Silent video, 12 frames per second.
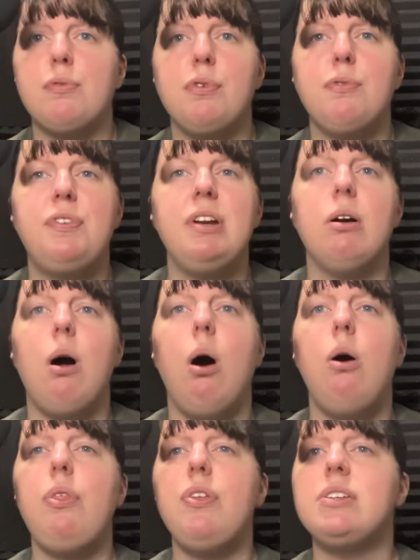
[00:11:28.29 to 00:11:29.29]
for fear
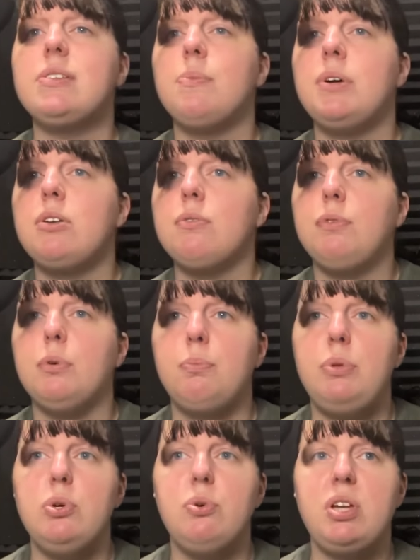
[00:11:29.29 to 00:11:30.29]
all this wonderful
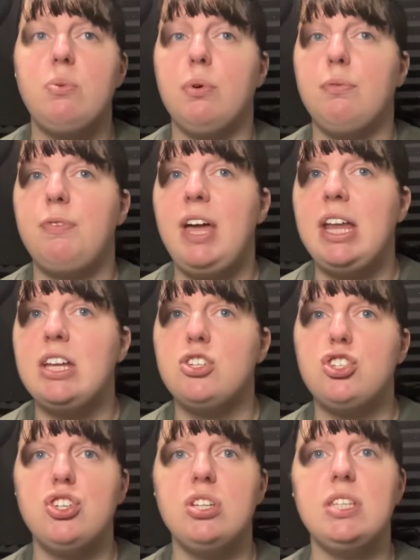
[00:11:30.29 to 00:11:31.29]
beauty will
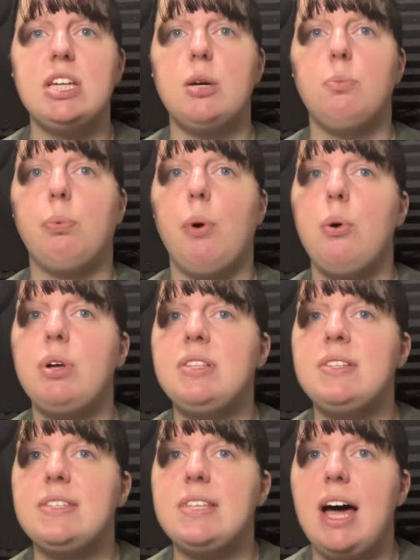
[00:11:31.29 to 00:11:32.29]
vanish just like a broken
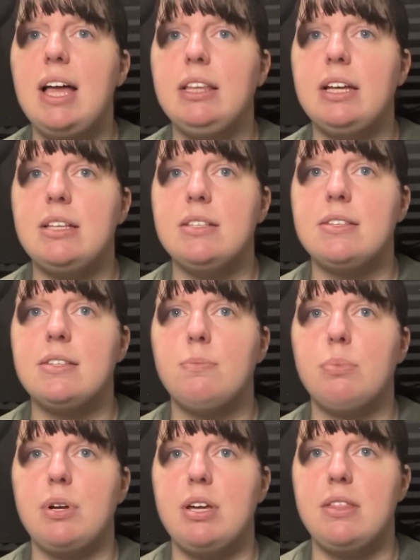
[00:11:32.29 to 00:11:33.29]
silence,
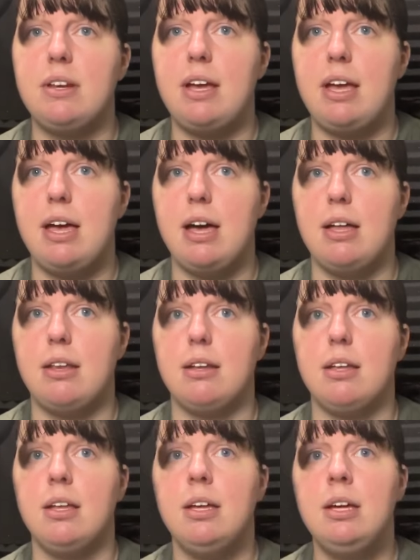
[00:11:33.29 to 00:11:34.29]
breathed Anne.